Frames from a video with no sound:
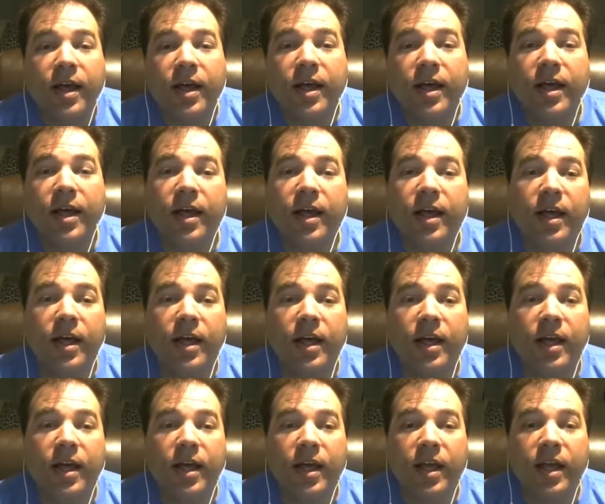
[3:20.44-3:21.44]

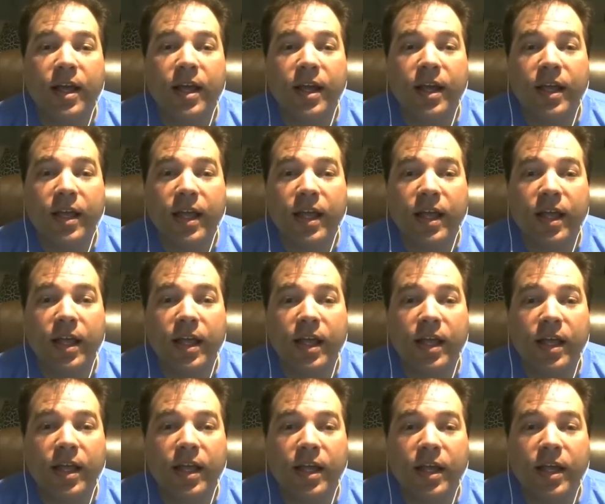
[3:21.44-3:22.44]

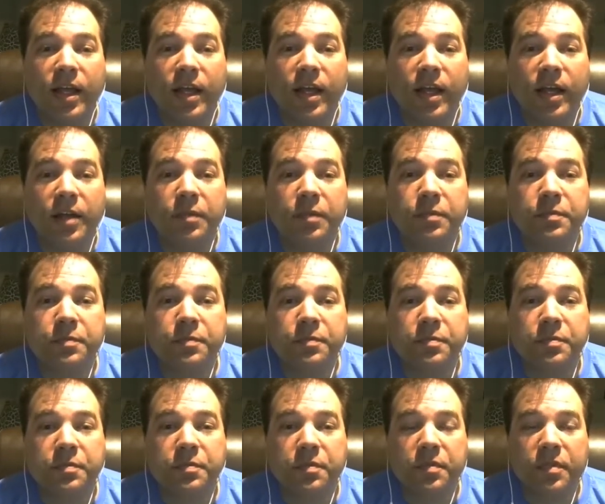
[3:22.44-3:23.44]

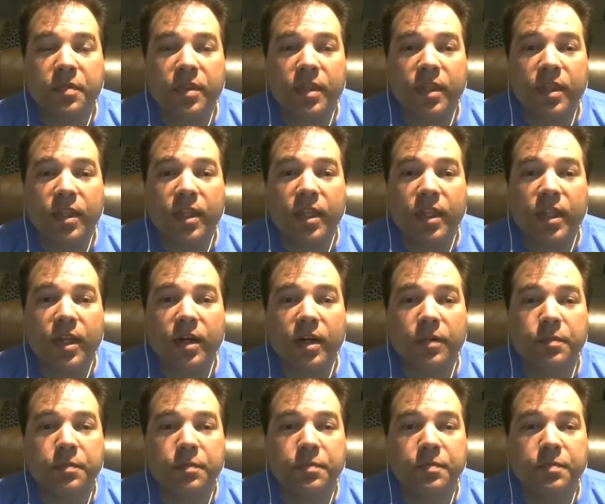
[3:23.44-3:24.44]

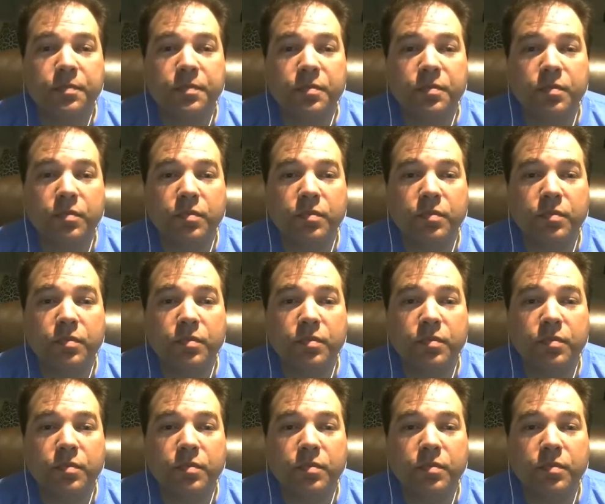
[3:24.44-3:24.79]
(not speaking)